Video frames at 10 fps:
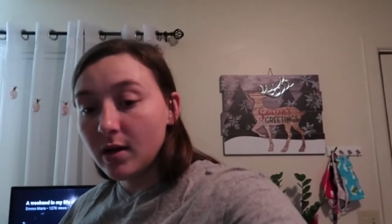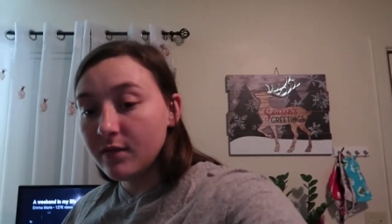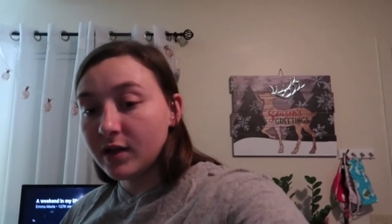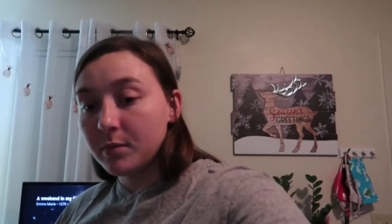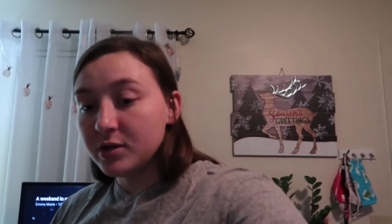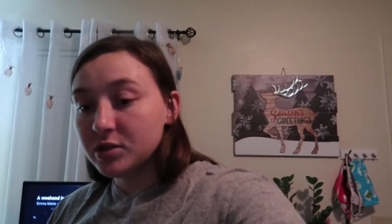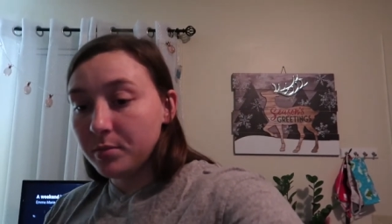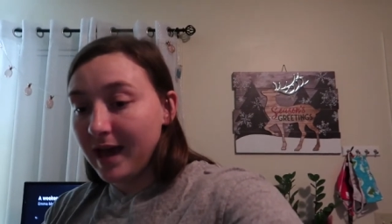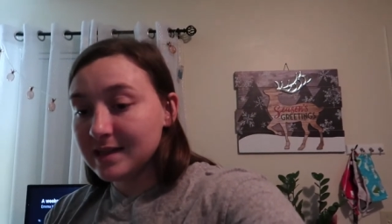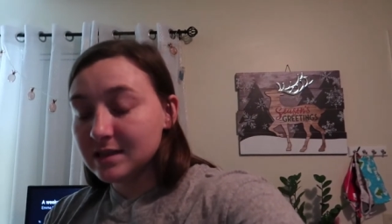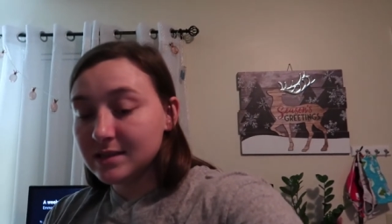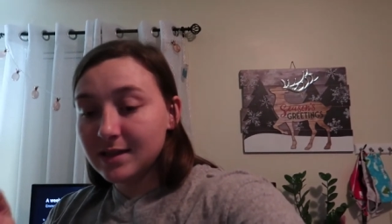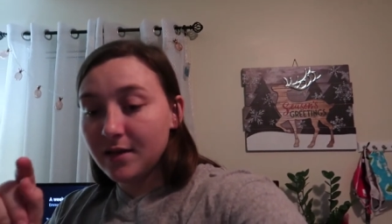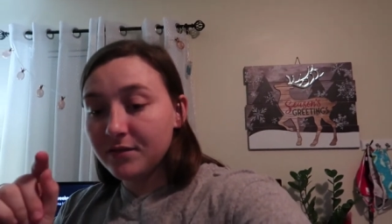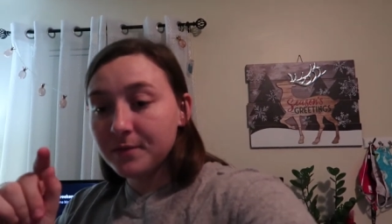have like a bunch of bags and
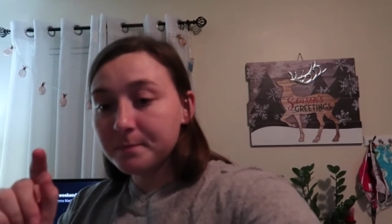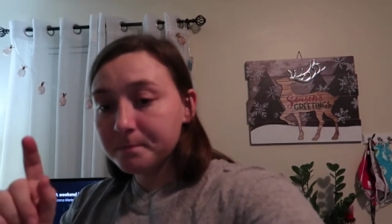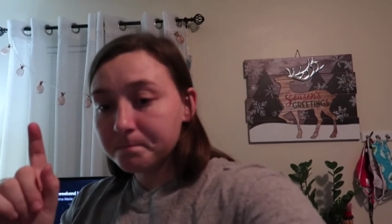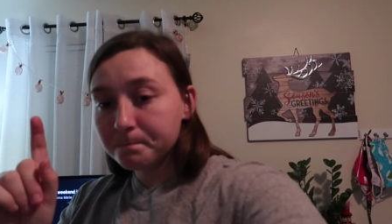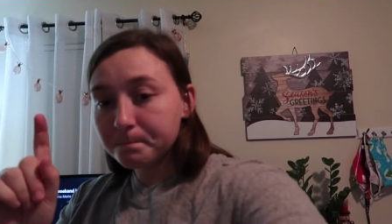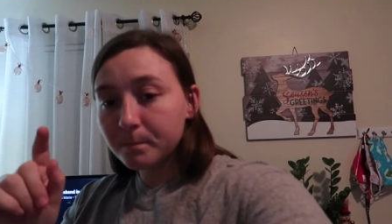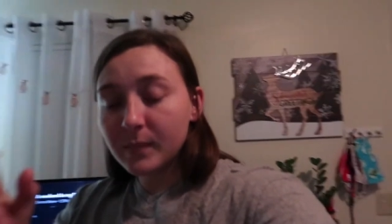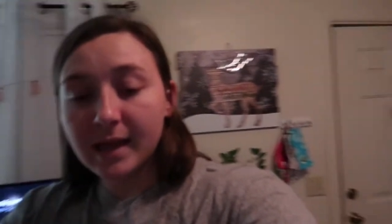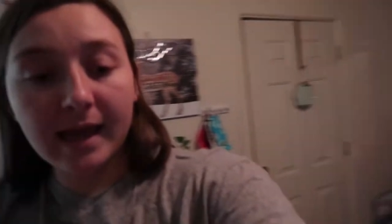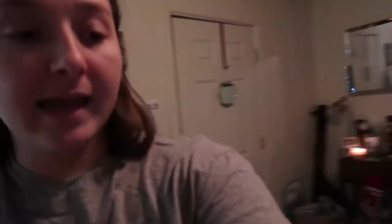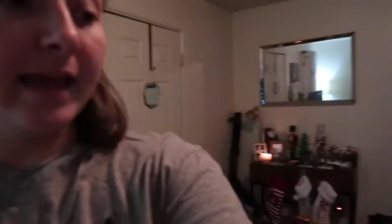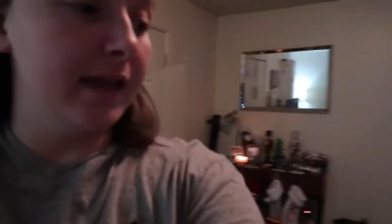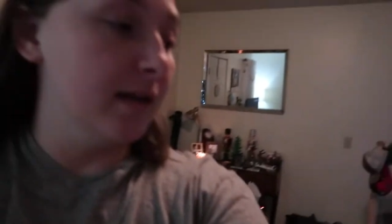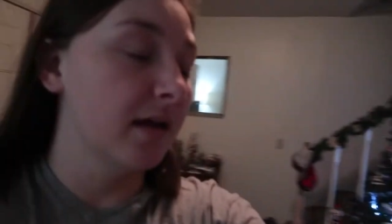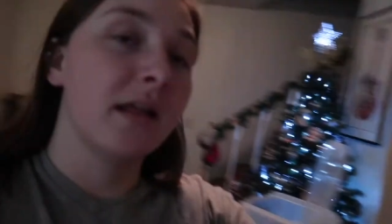stuff in